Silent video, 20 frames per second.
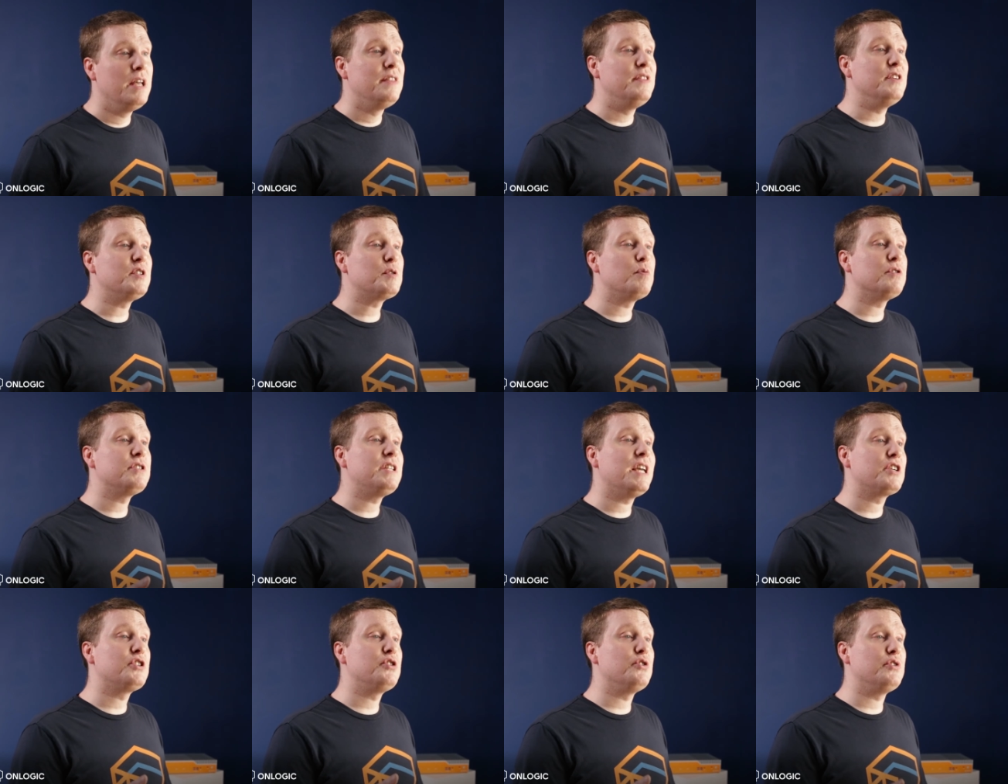This
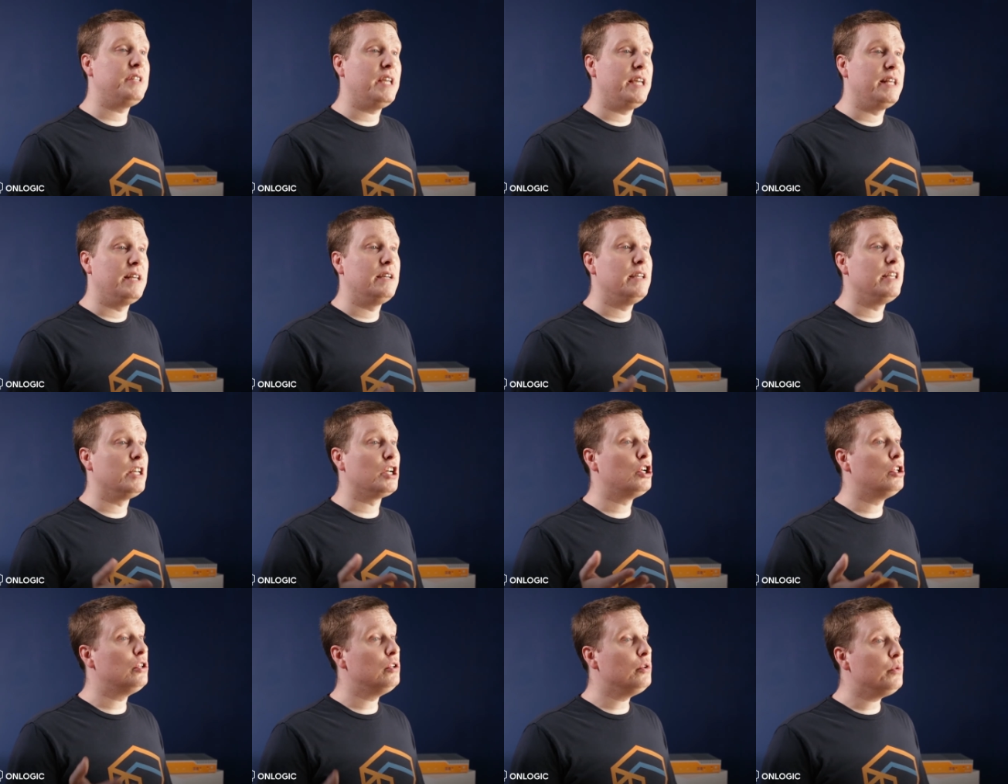protects your data,
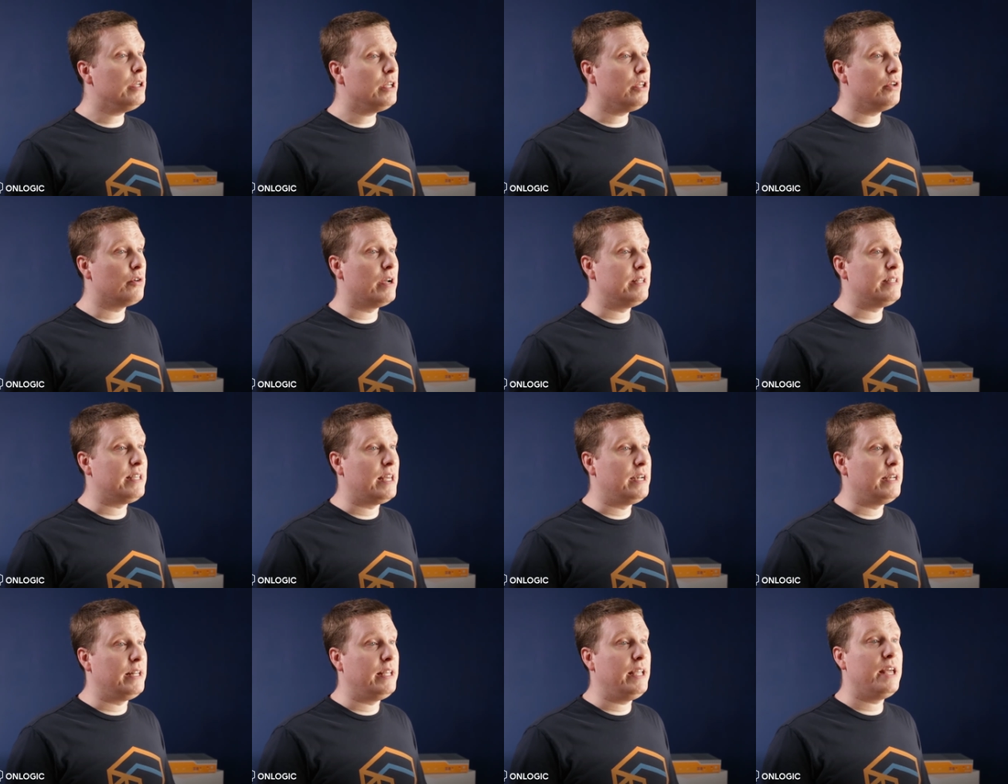including your
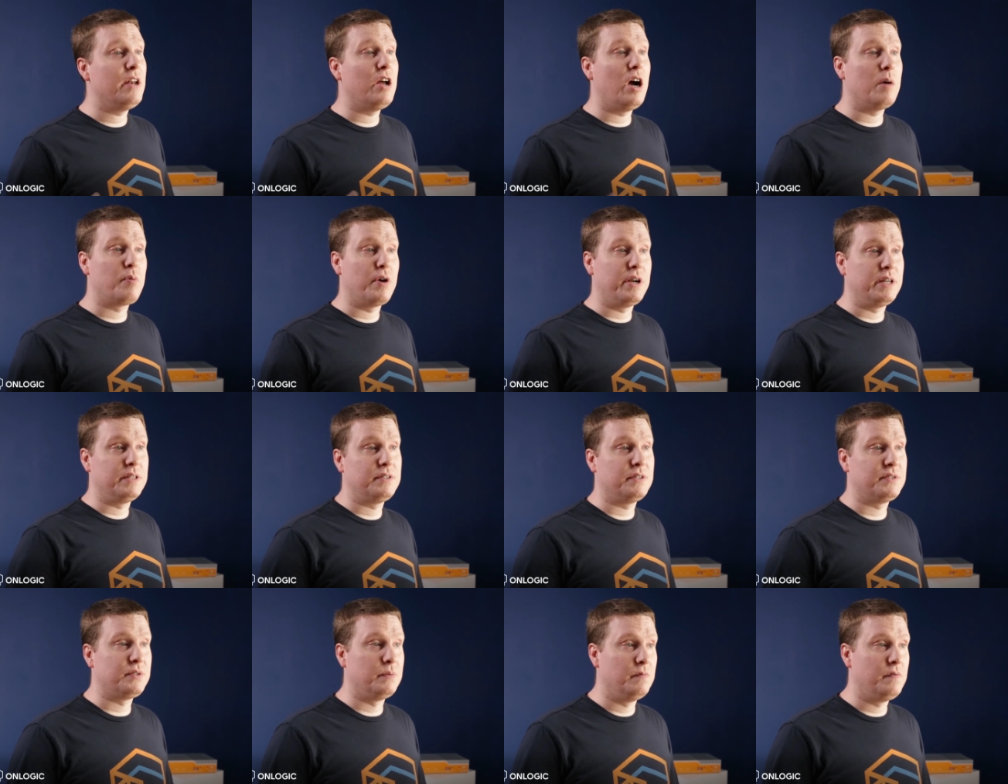identity and operating
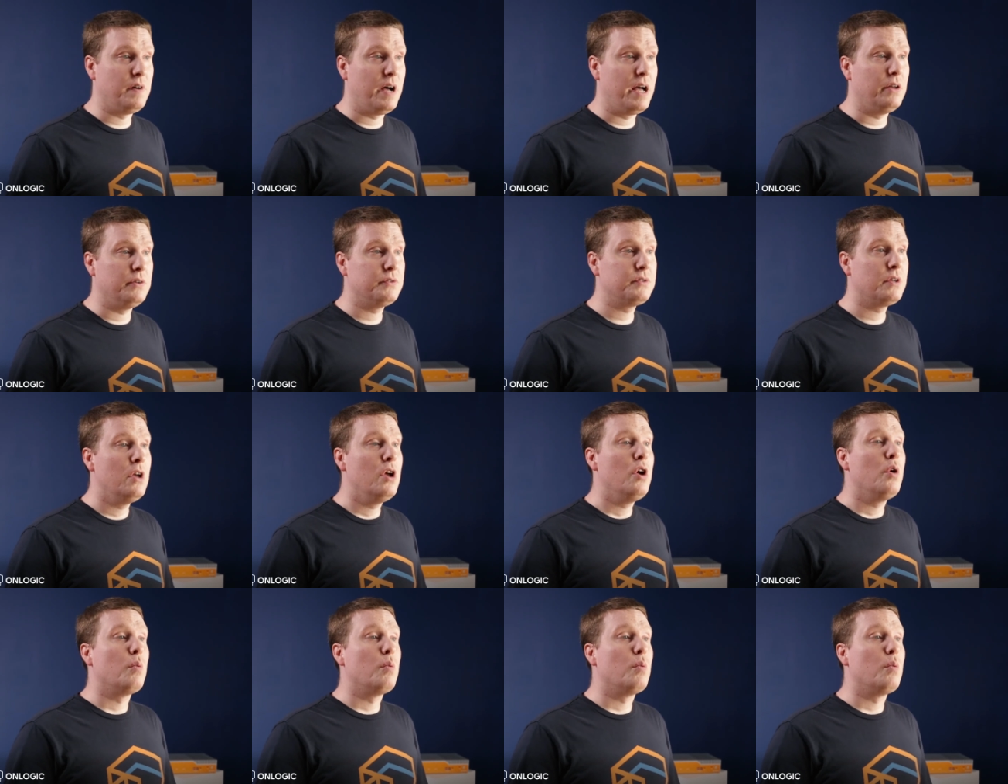system files,